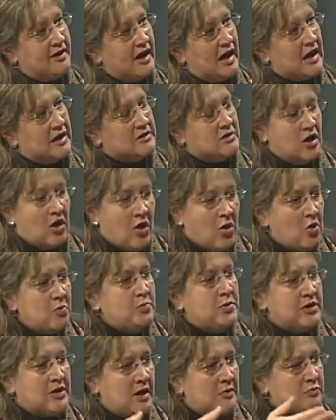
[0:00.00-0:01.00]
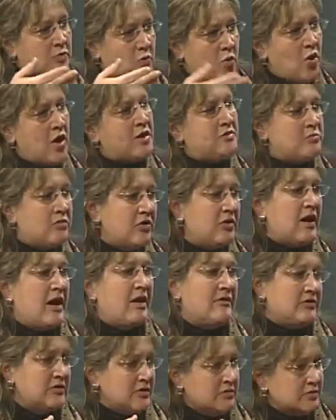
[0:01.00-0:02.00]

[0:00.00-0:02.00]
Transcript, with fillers: and open up one more avenue,